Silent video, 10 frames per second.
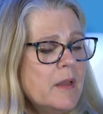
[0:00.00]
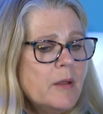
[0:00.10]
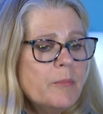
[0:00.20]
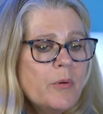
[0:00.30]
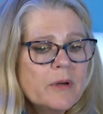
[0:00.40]

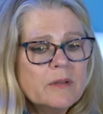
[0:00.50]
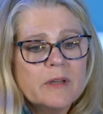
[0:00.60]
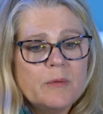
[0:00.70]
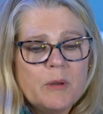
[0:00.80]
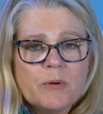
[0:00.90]

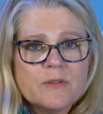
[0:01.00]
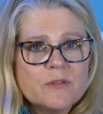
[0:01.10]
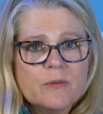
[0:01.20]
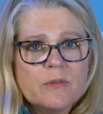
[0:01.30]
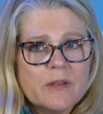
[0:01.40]
Importantly, we
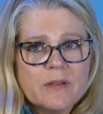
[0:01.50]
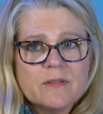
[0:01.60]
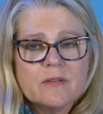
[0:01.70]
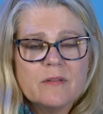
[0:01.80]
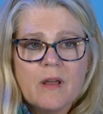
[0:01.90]
pursued
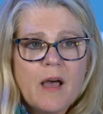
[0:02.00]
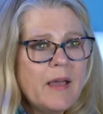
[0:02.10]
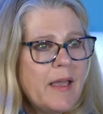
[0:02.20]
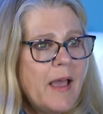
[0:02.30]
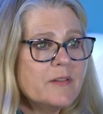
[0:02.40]
this
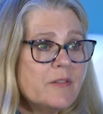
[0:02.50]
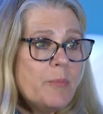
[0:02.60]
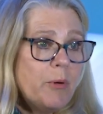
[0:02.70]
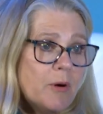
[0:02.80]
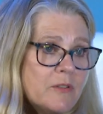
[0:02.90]
not as the
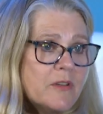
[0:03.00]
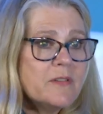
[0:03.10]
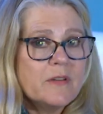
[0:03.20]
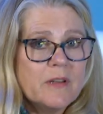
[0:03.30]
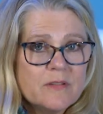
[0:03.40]

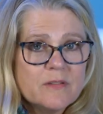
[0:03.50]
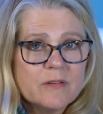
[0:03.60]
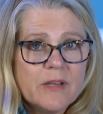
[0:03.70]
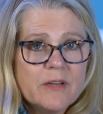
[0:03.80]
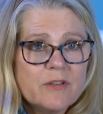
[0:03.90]
purchase and
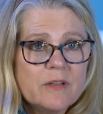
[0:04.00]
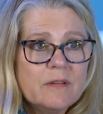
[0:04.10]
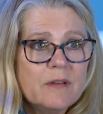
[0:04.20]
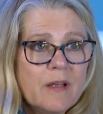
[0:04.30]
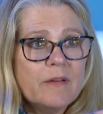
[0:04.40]

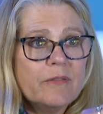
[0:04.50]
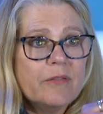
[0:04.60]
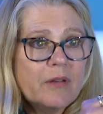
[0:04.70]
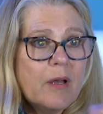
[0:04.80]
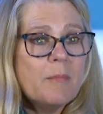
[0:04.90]
installation of a